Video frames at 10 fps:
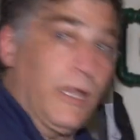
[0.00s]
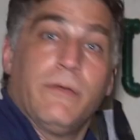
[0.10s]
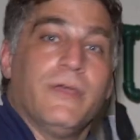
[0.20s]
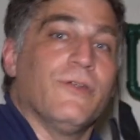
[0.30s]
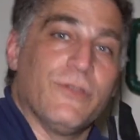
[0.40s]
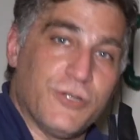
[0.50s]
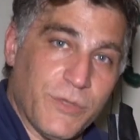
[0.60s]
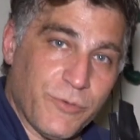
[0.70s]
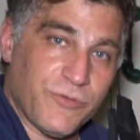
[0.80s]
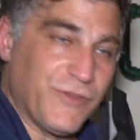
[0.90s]
you know, the
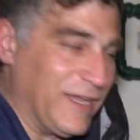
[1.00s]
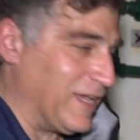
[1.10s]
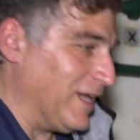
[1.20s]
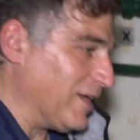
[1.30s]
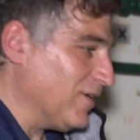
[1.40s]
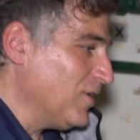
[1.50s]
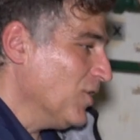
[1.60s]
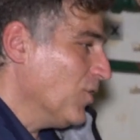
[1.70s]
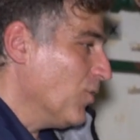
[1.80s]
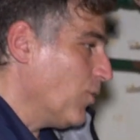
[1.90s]
ship was sinking,
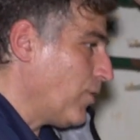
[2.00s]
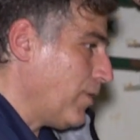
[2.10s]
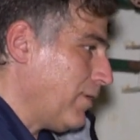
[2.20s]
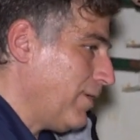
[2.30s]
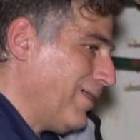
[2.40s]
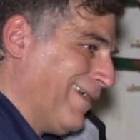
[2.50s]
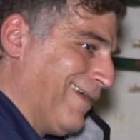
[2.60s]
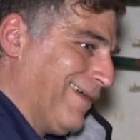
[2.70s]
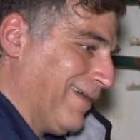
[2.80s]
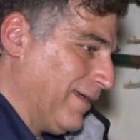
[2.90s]

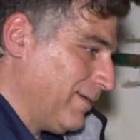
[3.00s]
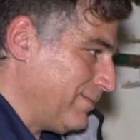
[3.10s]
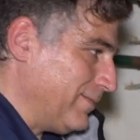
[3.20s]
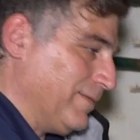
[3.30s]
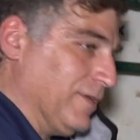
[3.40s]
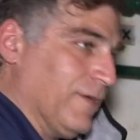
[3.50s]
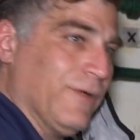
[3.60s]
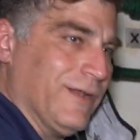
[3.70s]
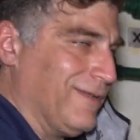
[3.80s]
or you know, in